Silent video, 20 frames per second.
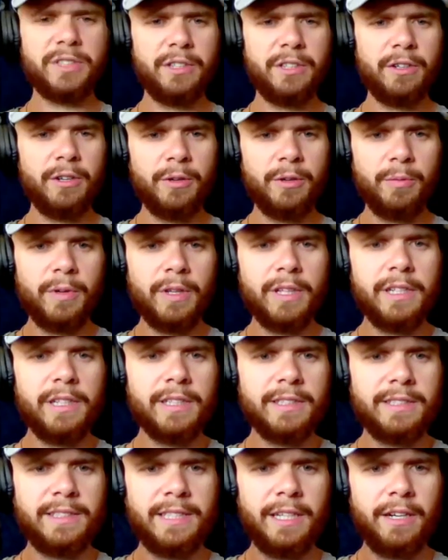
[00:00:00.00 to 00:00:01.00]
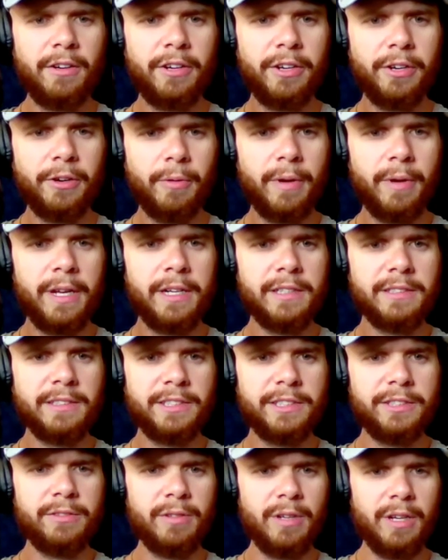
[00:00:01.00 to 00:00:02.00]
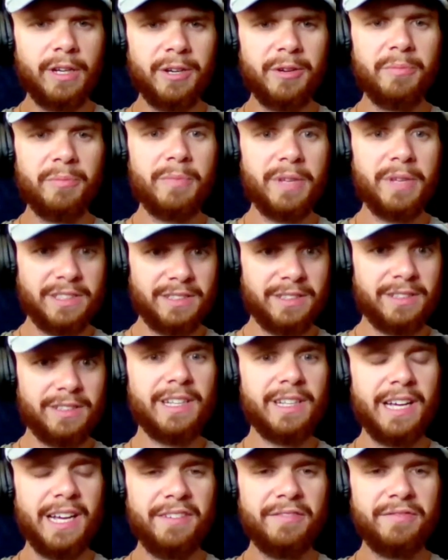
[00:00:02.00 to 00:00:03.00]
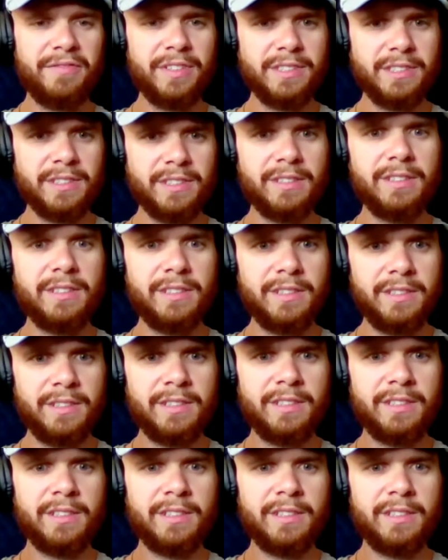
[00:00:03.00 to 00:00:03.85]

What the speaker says: sure it really deteriorated you mentally and physically.